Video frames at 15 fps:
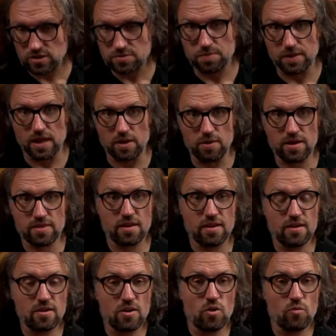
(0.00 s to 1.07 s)
to play with,
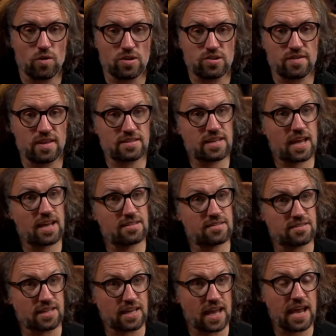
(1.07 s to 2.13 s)
which in this case
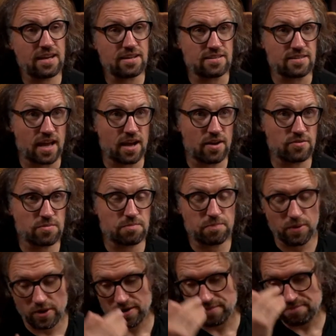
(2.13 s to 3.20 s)
is a gainy sound,
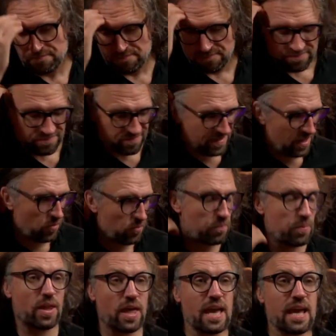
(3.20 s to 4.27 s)
but
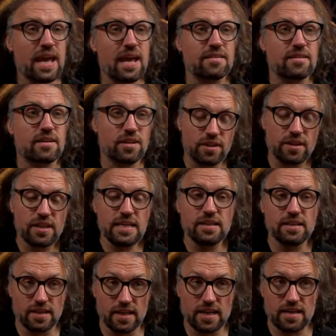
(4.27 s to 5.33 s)
playing it
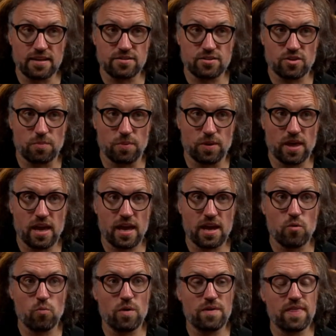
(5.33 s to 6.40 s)
cleanly, so
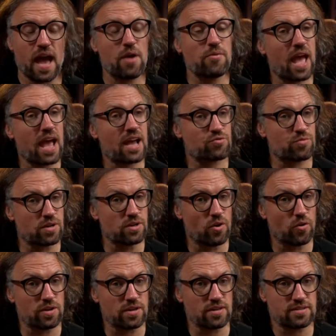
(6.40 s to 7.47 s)
playing without extra
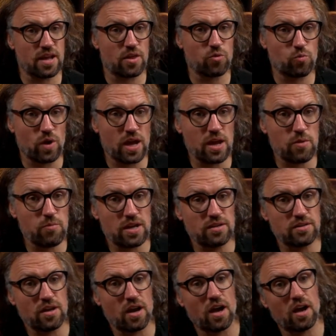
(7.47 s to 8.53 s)
noise. Now, the way we
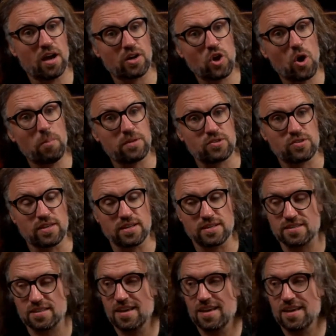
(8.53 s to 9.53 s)
can accomplish this